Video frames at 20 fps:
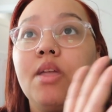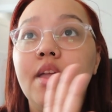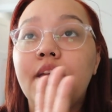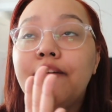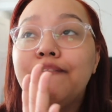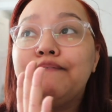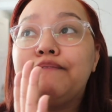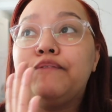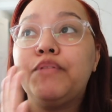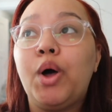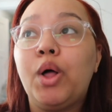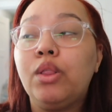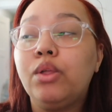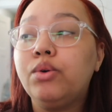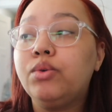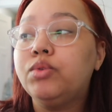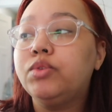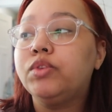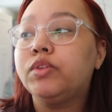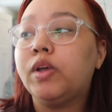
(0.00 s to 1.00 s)
it
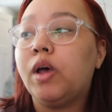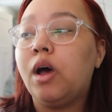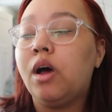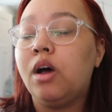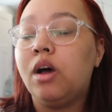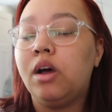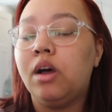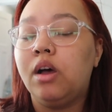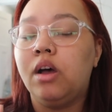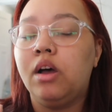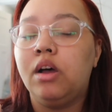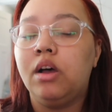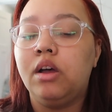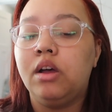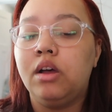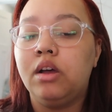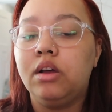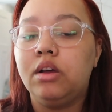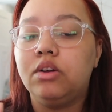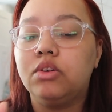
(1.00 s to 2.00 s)
follows
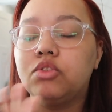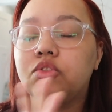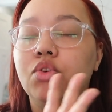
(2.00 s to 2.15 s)
a